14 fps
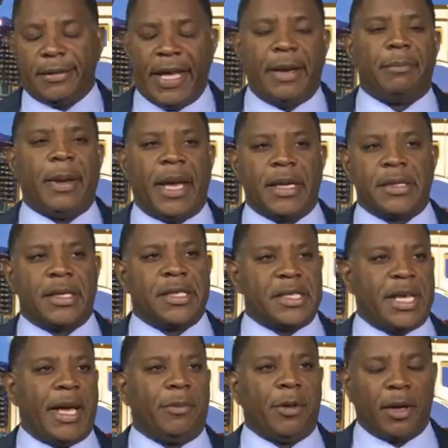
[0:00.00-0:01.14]
Ned Massey and
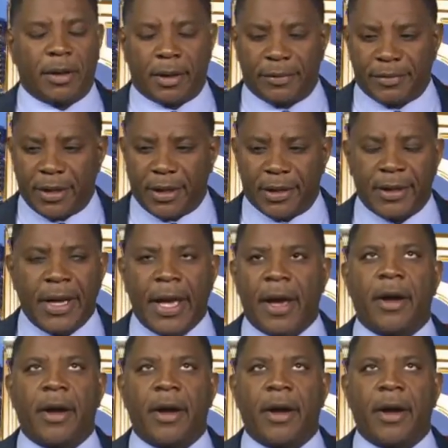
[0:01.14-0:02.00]
Sam Young have done.